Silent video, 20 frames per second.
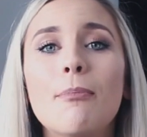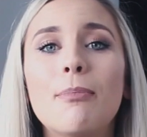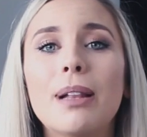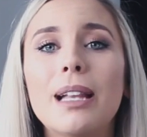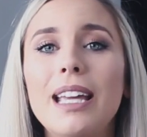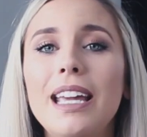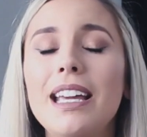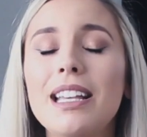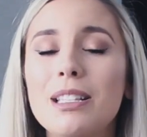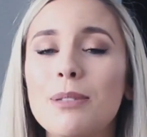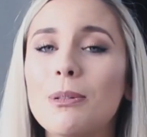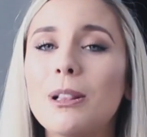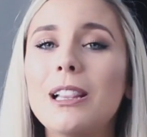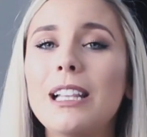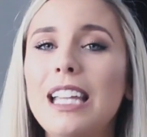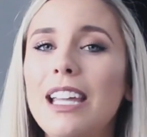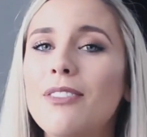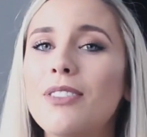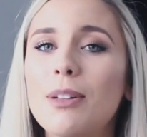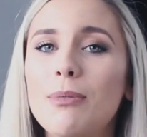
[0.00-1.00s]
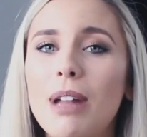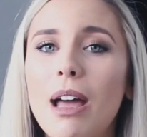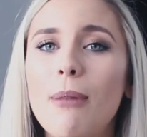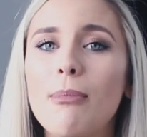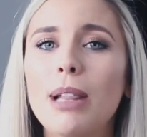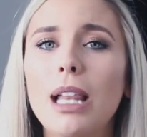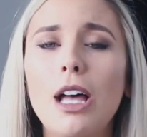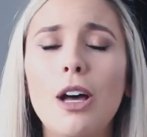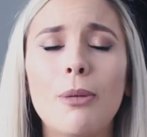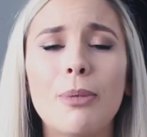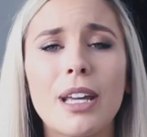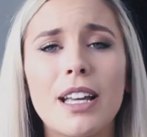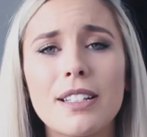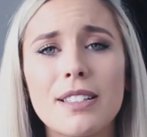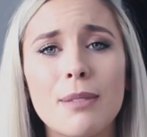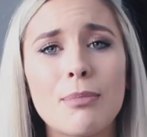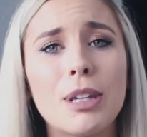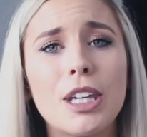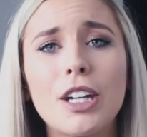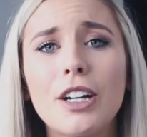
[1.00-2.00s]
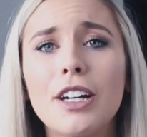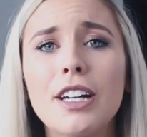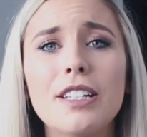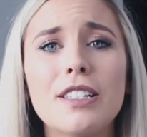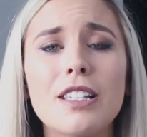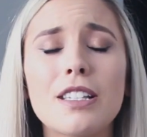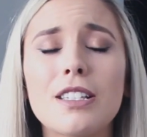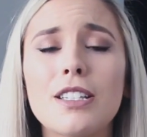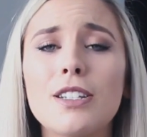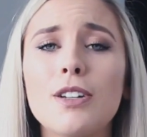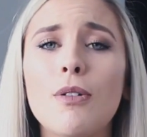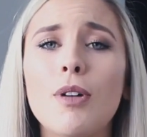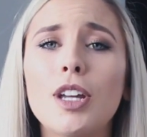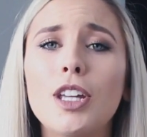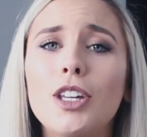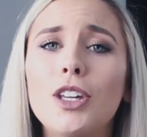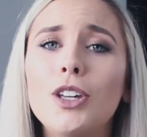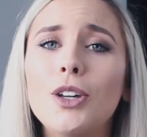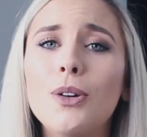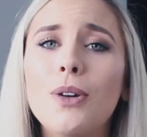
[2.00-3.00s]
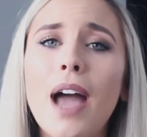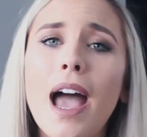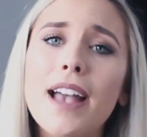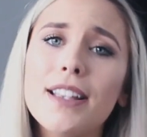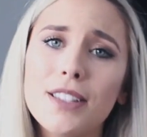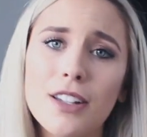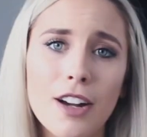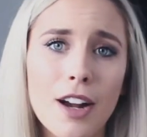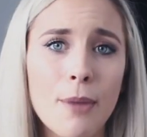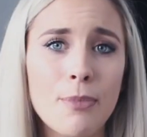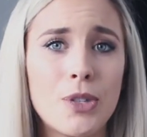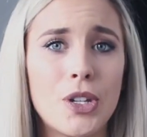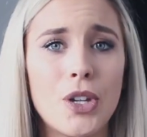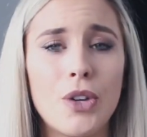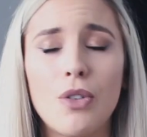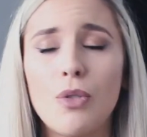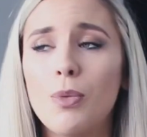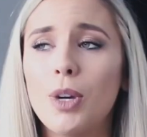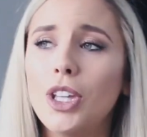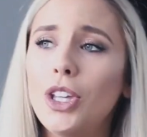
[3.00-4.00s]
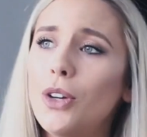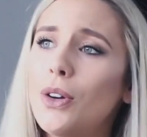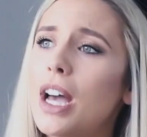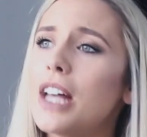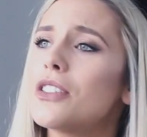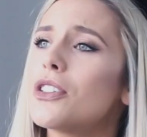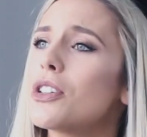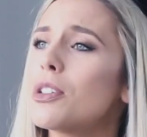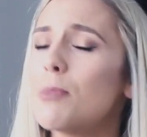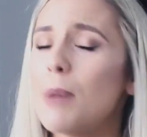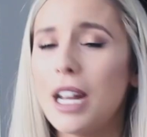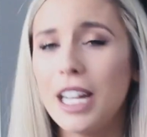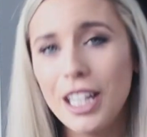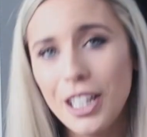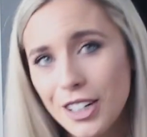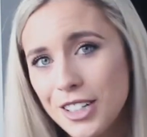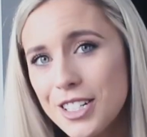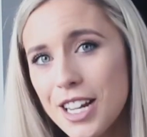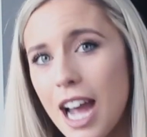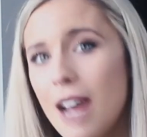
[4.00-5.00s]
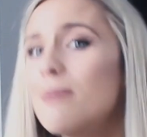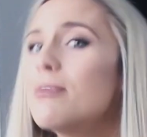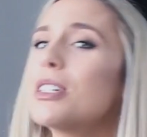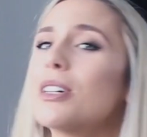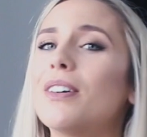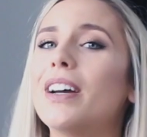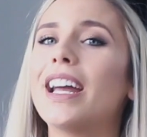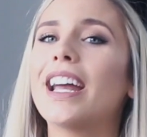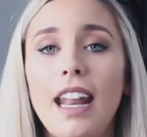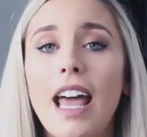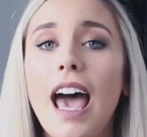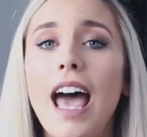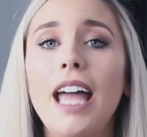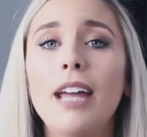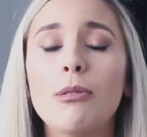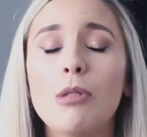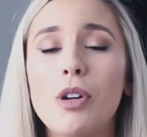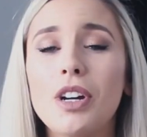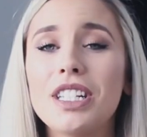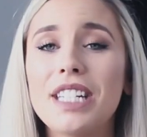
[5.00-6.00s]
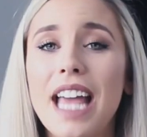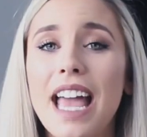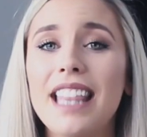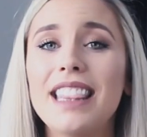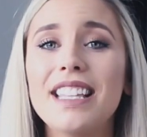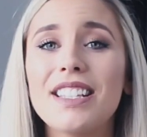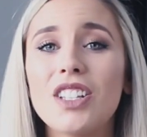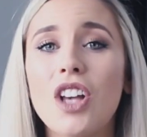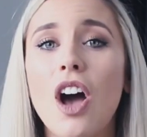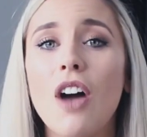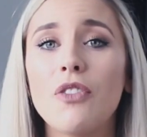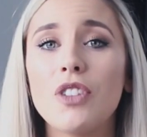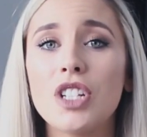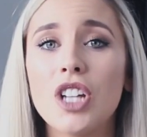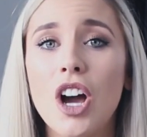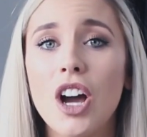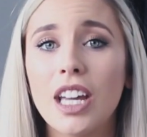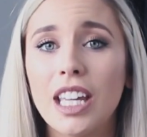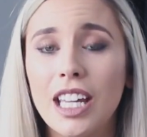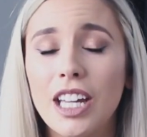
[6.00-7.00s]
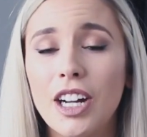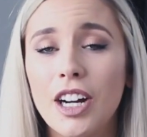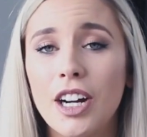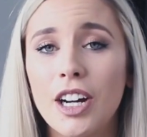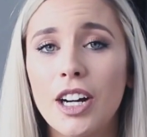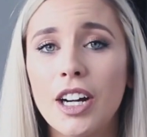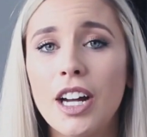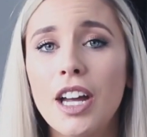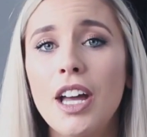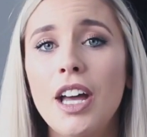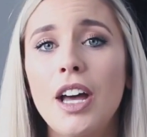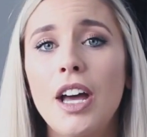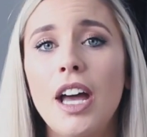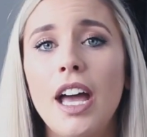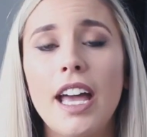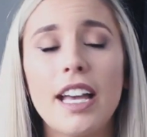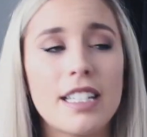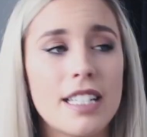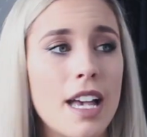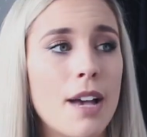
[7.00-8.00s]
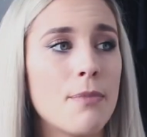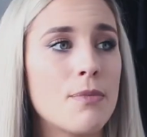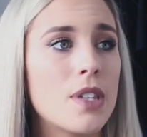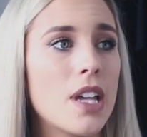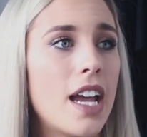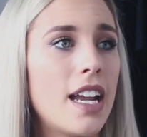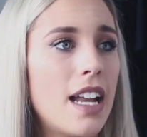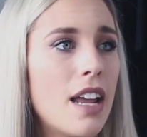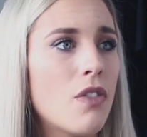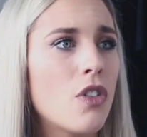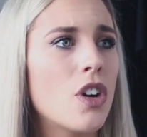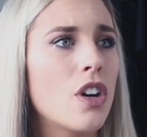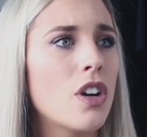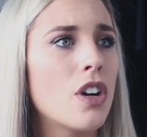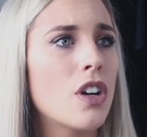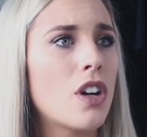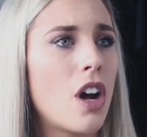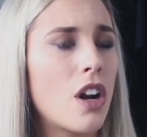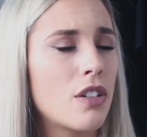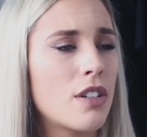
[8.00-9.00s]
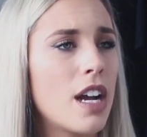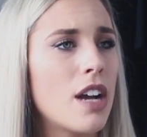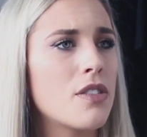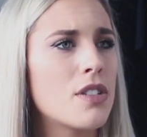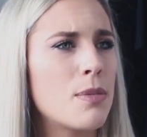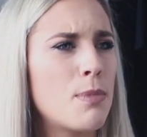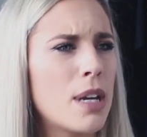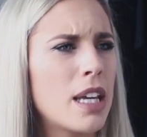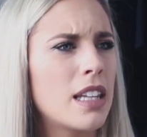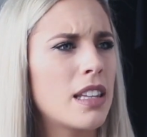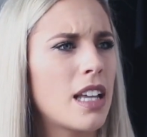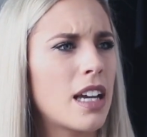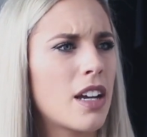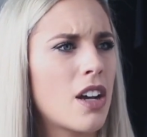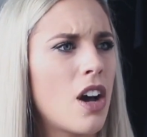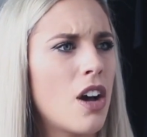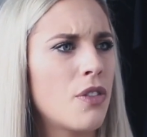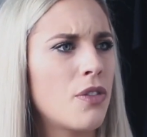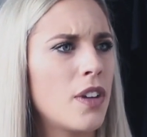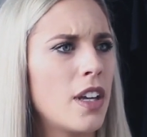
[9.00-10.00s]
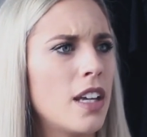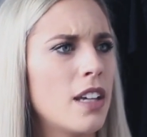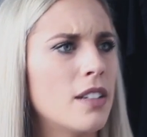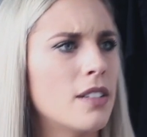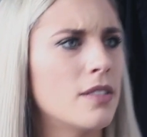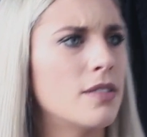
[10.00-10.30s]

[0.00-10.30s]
please leave them down below, because I'm curious as to know what you guys are up to and what you guys are spending your time doing. And I am going to end this coffee talk here, except I never got around to making that coffee.